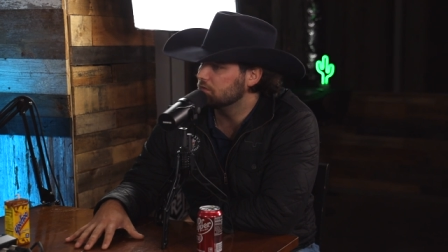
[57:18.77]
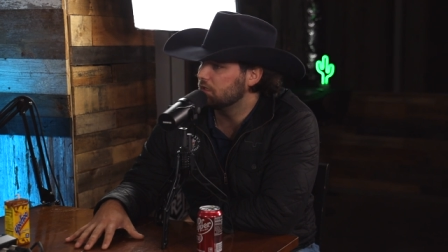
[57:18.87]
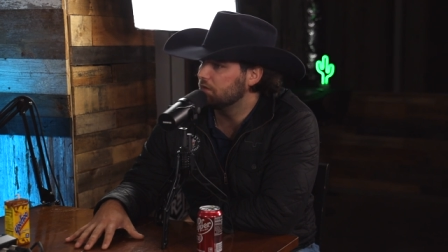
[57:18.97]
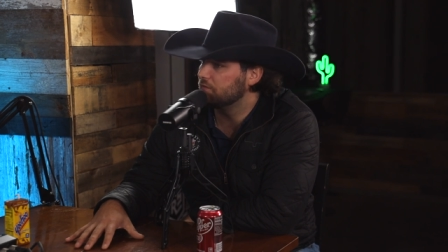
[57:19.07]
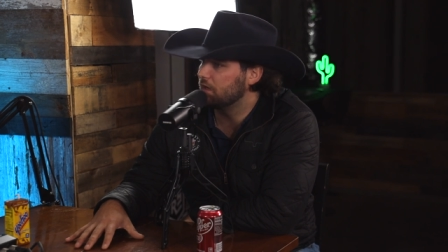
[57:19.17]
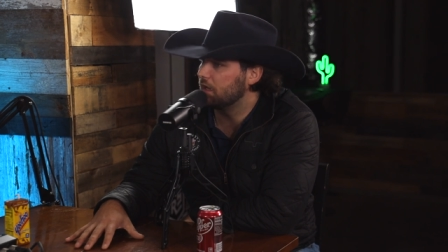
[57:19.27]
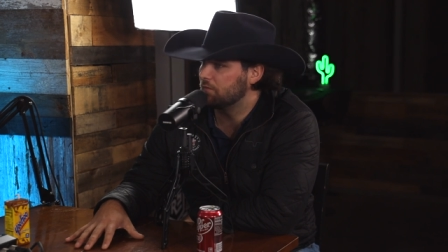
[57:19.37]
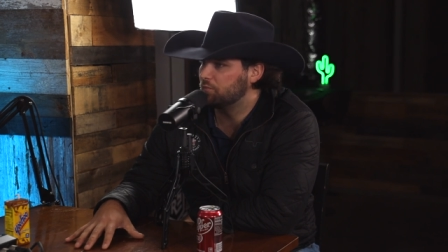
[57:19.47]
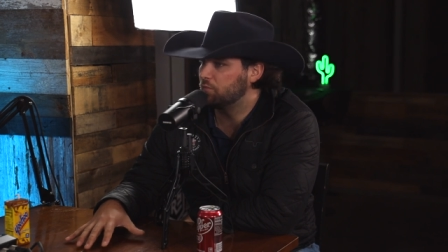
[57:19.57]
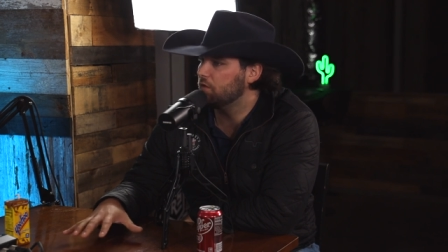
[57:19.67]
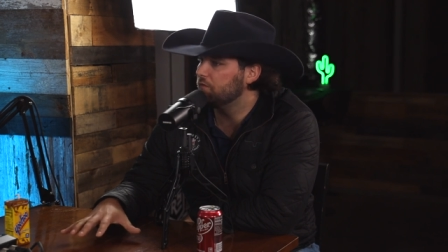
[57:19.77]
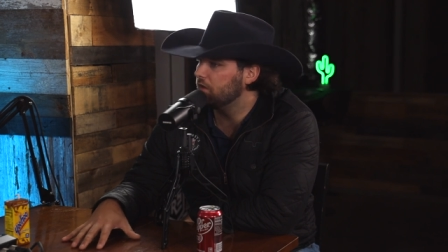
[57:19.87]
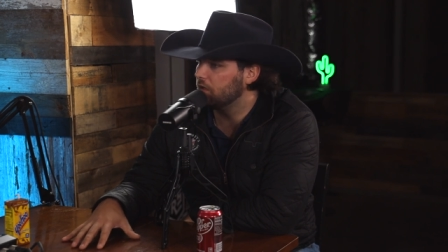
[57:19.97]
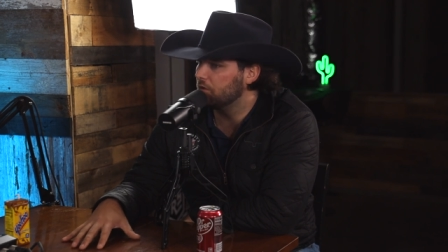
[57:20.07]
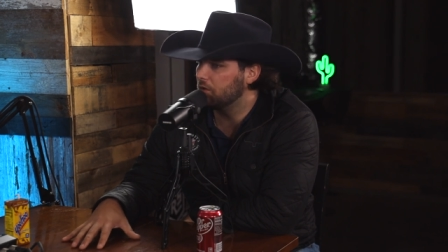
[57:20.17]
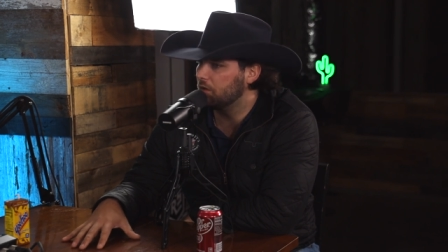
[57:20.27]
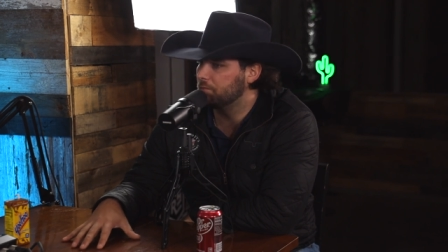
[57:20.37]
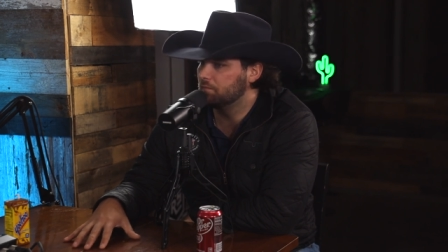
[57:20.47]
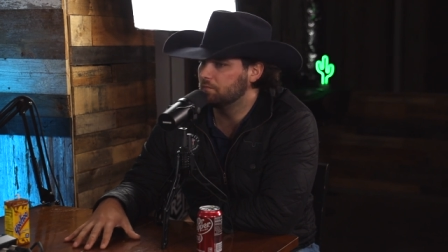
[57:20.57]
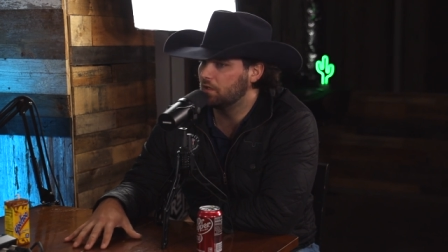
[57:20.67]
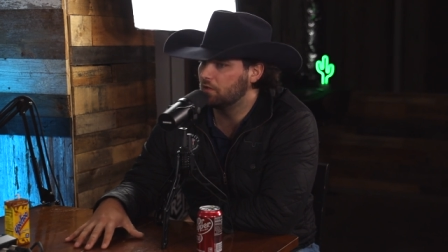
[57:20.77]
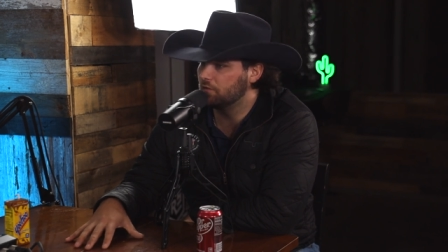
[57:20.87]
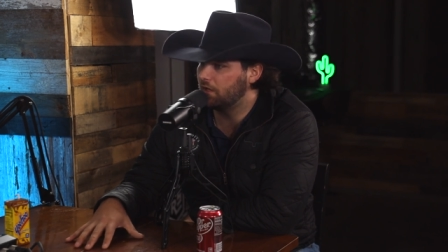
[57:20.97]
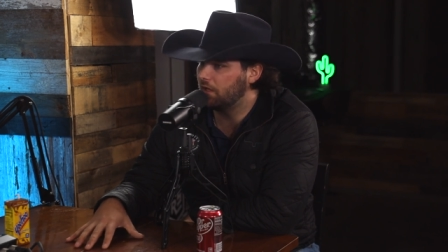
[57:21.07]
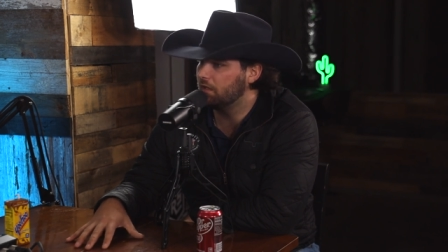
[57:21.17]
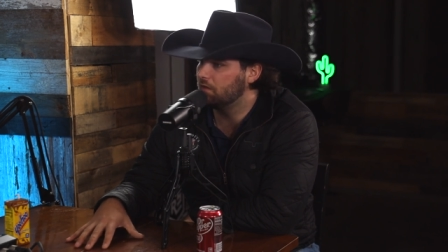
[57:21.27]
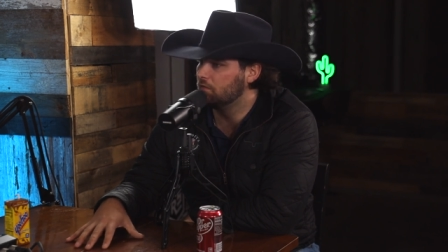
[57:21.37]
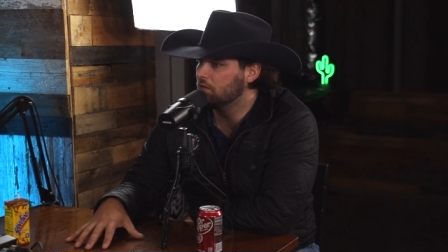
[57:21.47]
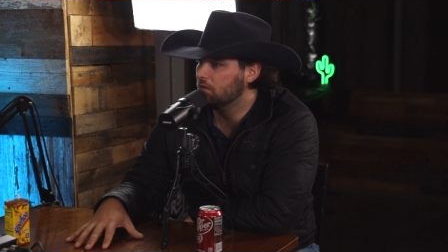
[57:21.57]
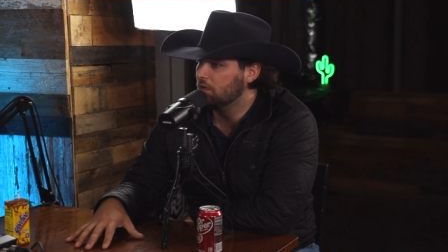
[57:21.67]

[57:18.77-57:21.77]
and stuff. And I put a video up the other day, and